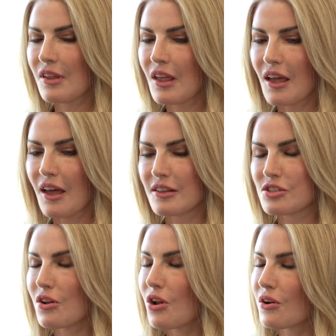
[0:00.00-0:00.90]
Yeah, and
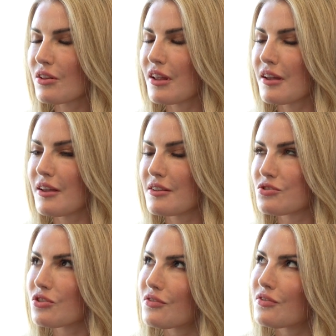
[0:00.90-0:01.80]
so along the
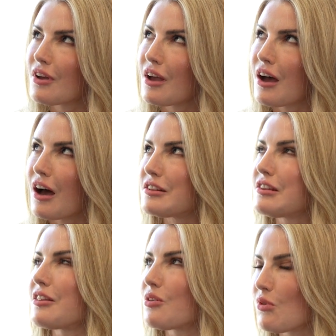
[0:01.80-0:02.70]
sort of
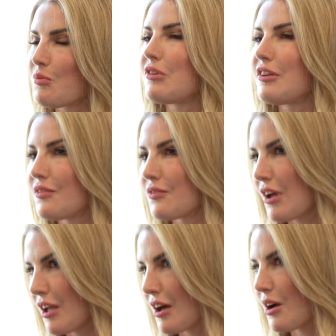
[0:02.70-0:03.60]
idea that we believe
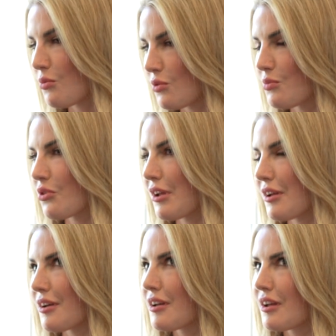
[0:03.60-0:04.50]
AI will
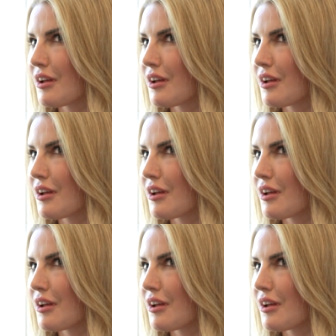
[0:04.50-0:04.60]
bring